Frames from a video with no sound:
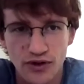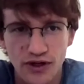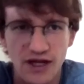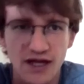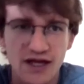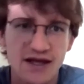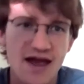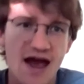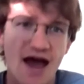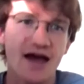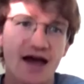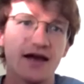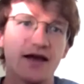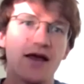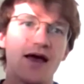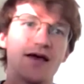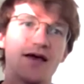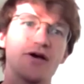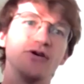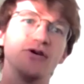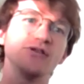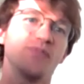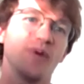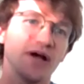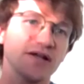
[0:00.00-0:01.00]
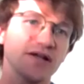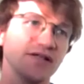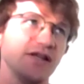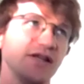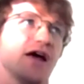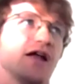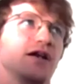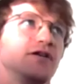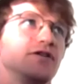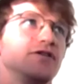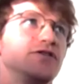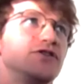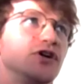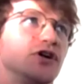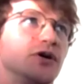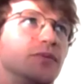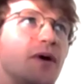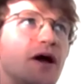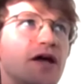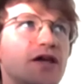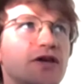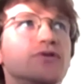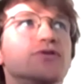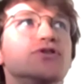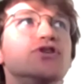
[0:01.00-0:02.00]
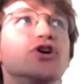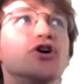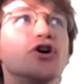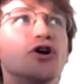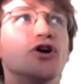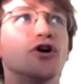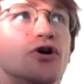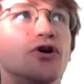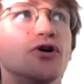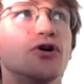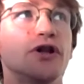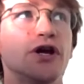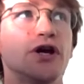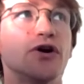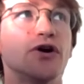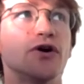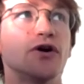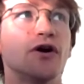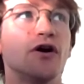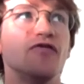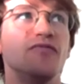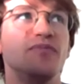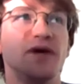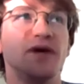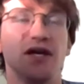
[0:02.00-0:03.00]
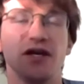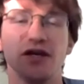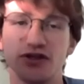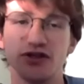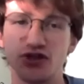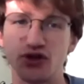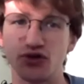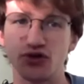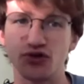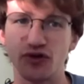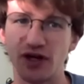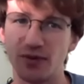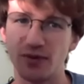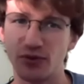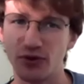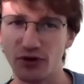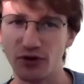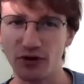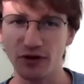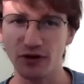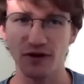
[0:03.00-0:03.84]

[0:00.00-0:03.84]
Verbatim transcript: yeah, it, it, goes back to that term I used earlier of being cerebral.